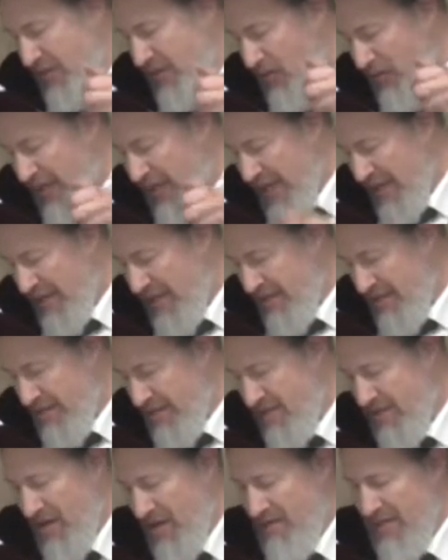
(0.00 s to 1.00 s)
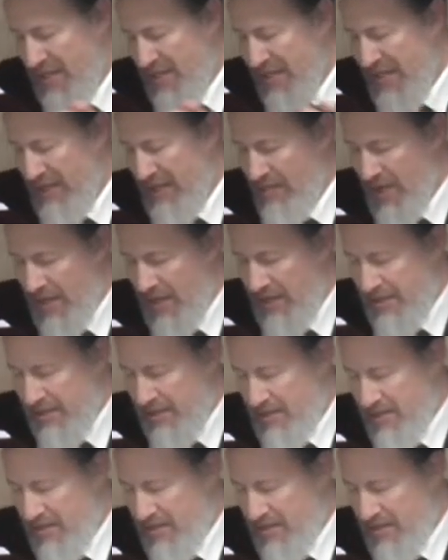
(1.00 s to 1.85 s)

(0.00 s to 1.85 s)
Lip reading: to'elis of the kemach,